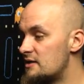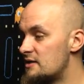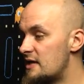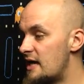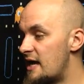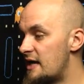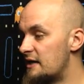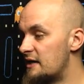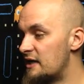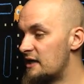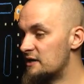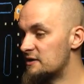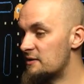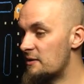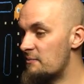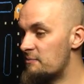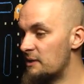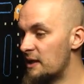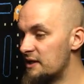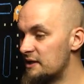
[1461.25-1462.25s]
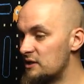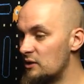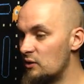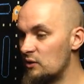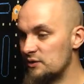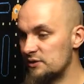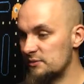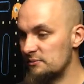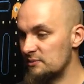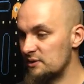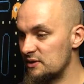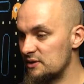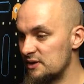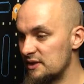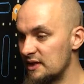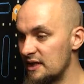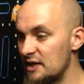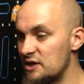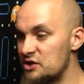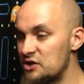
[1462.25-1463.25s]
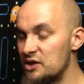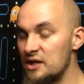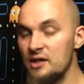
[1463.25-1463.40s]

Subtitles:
and it's bloody awesome because in case you